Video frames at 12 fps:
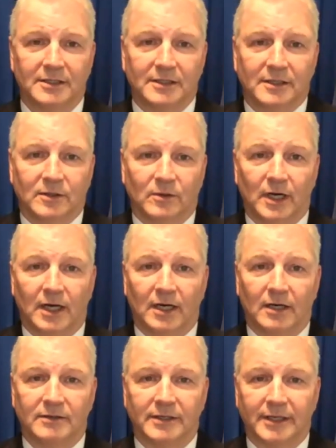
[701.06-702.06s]

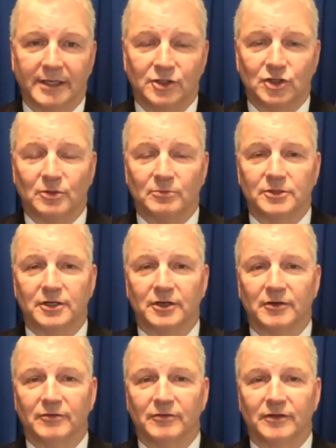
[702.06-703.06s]
Well, in terms
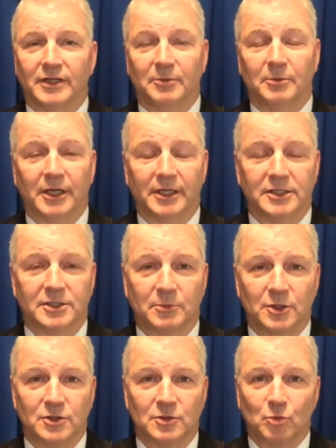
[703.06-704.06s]
of liberties, the
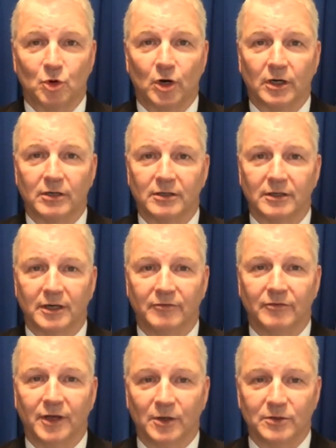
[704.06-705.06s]
most important of
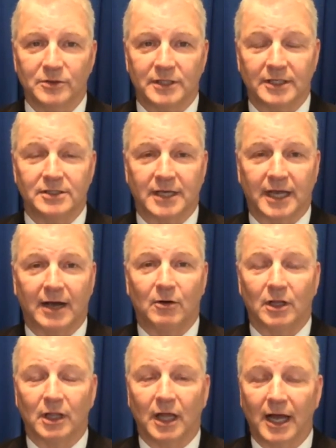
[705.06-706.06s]
those is our
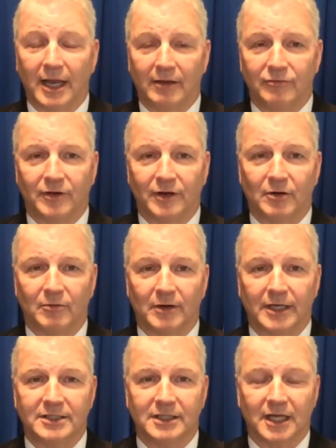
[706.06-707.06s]
life and our
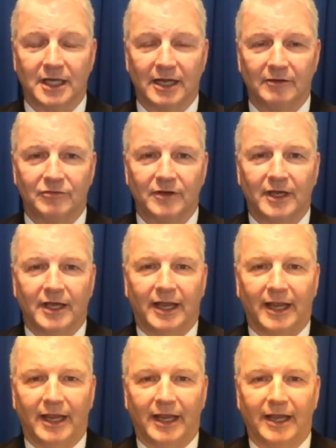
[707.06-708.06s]
right to life.
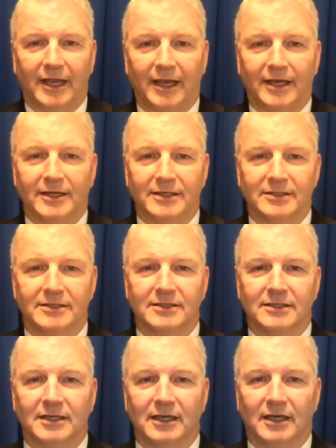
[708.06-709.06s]
And
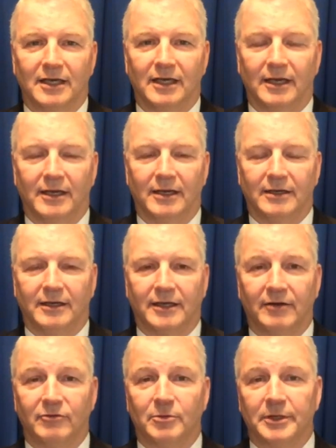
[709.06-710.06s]

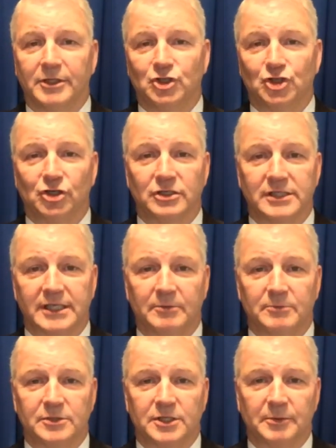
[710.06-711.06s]
government sure
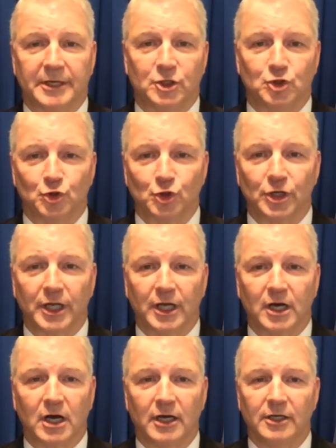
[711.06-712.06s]
seems to be intruding
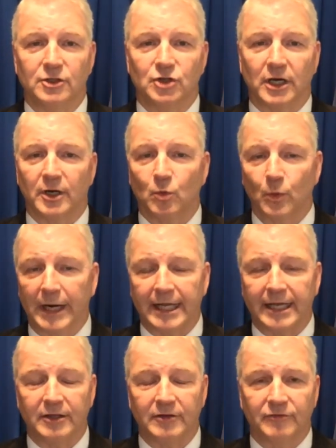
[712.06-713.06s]
on and trying to
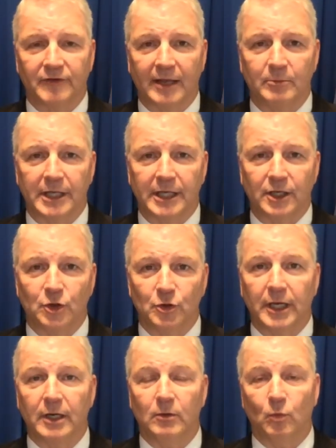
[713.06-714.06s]
weaken the family
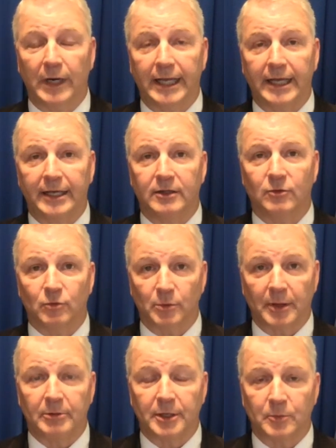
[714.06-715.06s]
unit. We at the
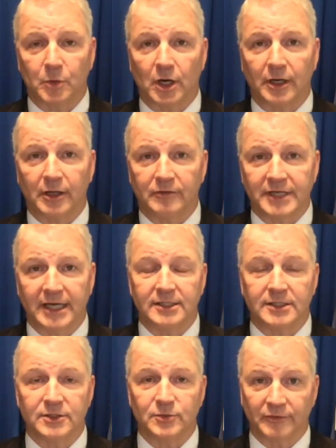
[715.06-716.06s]
Republican Party of
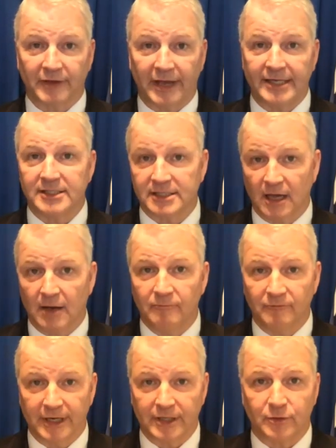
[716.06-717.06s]
Texas, we've had some
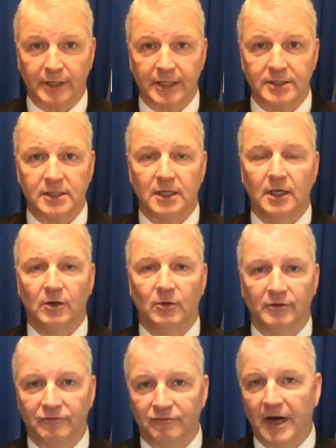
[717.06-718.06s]
victories. We
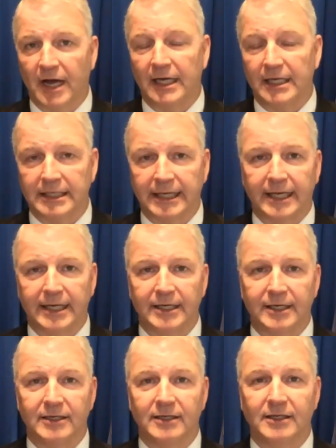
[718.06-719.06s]
finally
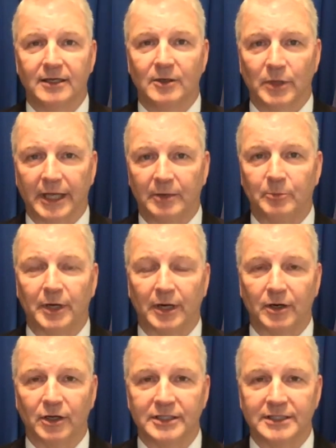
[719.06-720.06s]
ended Planned
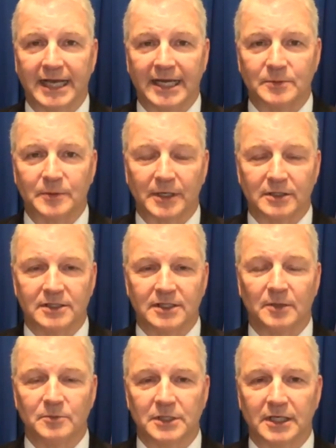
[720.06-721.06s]
Parenthood taxpayer
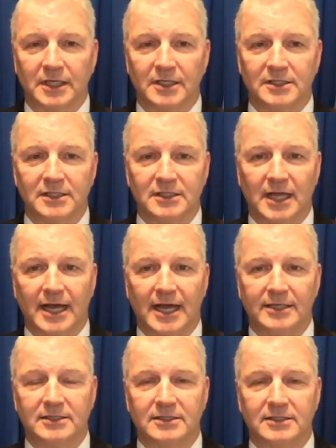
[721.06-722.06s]
subsidies this
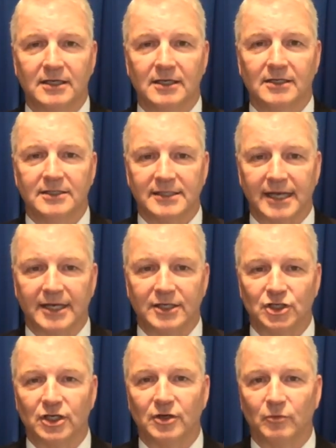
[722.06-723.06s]
last
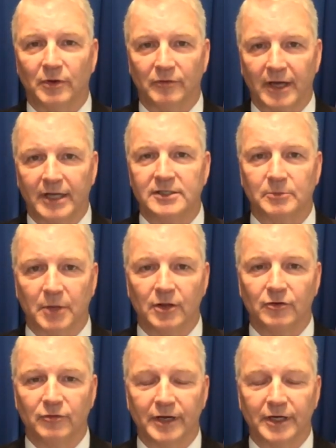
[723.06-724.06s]
session, and we've got some
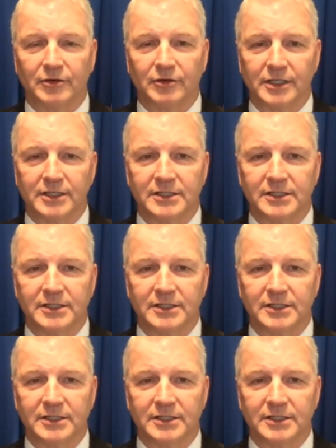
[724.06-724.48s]
other victories